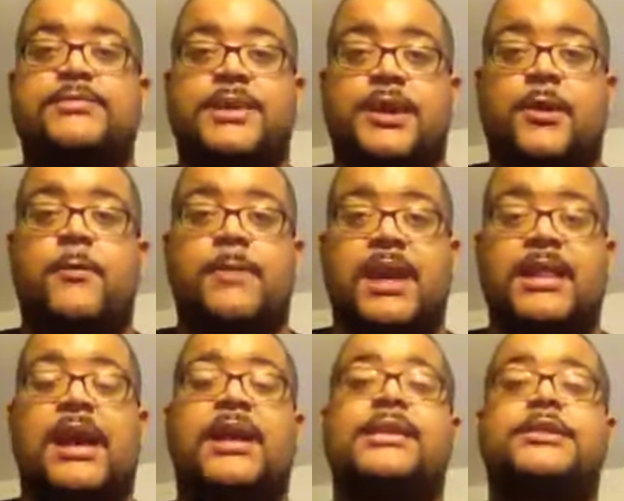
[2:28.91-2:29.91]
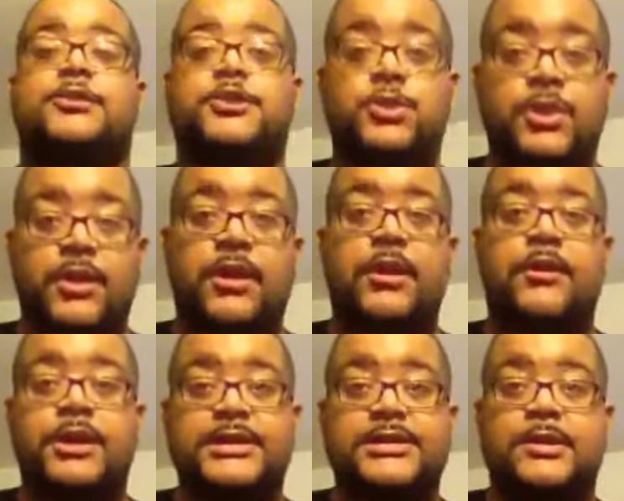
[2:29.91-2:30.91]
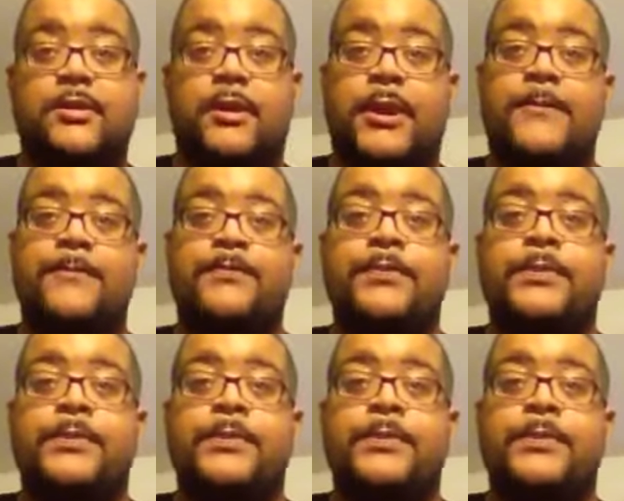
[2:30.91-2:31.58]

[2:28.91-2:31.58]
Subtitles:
beholdmelat. That's her Twitter and her Instagram.